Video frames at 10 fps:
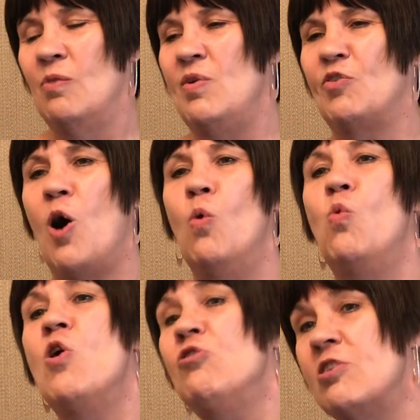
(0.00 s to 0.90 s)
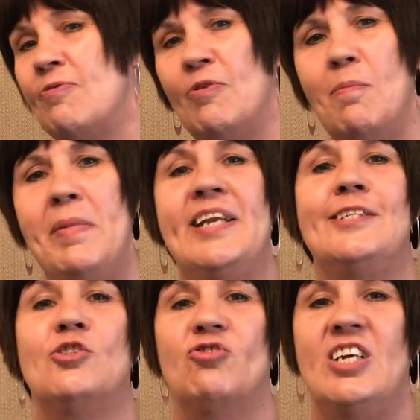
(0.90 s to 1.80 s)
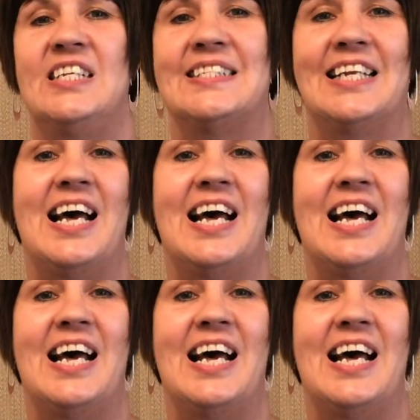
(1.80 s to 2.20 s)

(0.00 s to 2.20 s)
We've got wonderful ministries